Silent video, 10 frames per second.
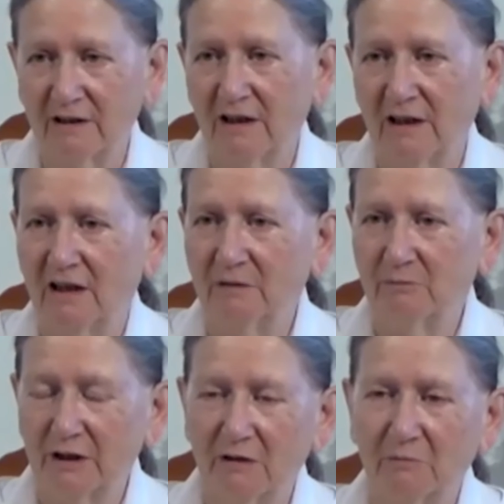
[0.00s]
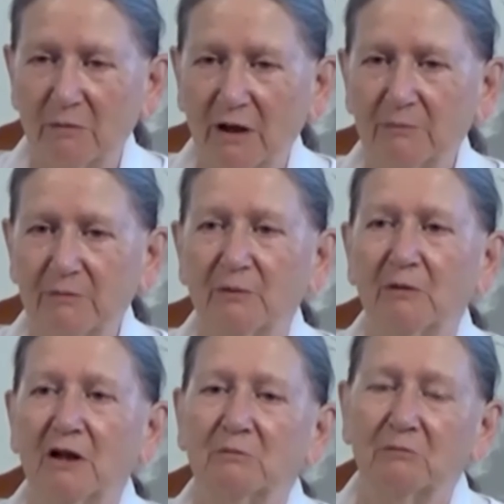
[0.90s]
and become Bap
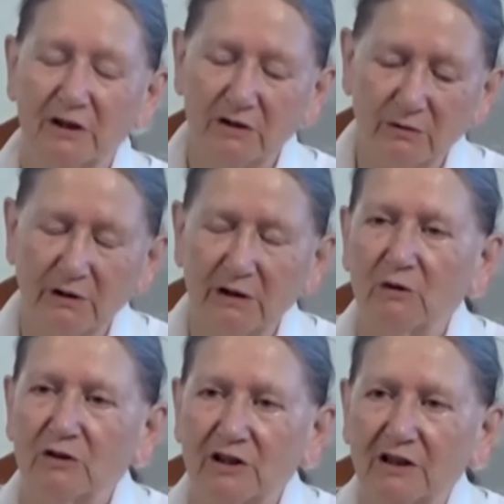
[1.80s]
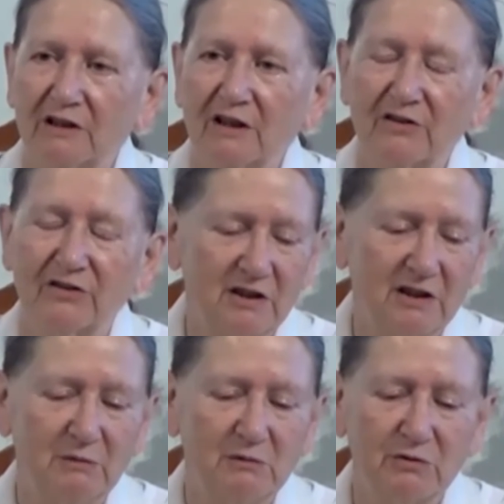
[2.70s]
Saman by doing what he does. And
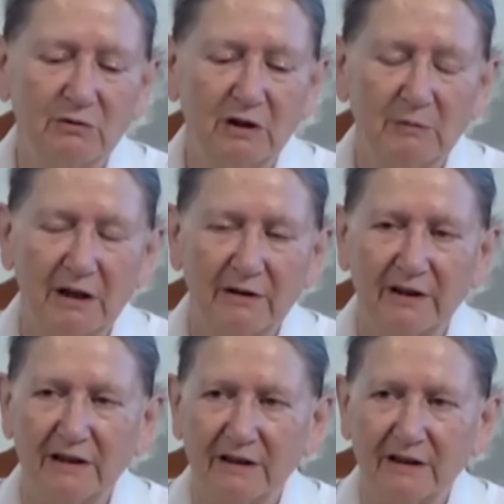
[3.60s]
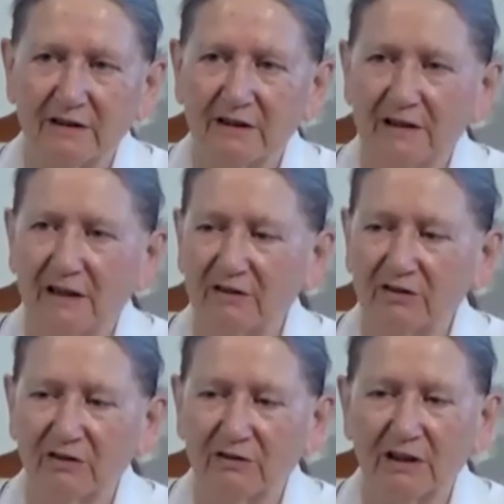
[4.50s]
he was talking about that the other day.
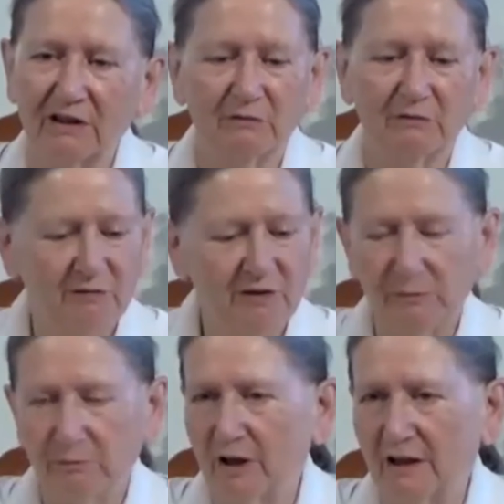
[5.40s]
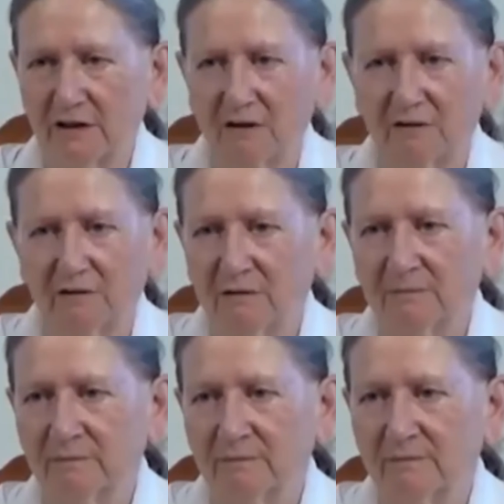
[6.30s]
So that's very practical.
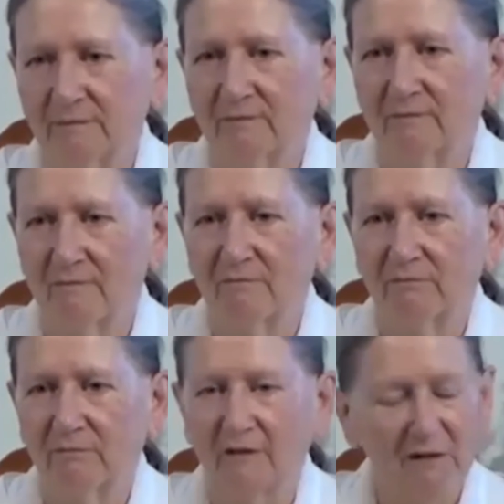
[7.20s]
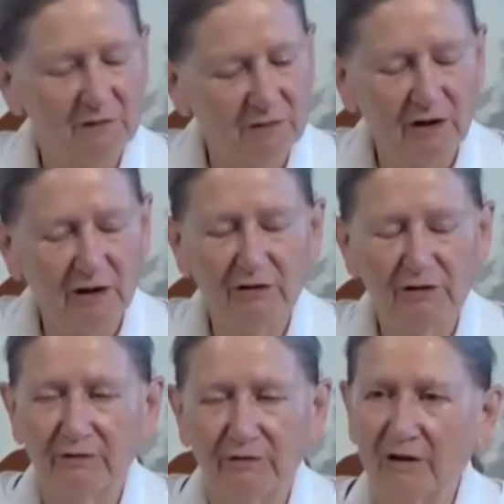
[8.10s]
Follow
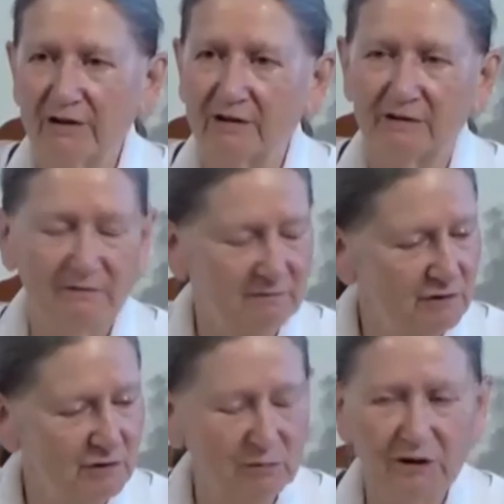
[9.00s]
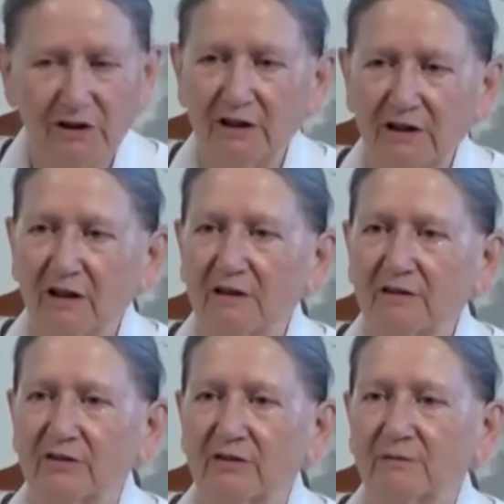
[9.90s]
the Father. Do what he does.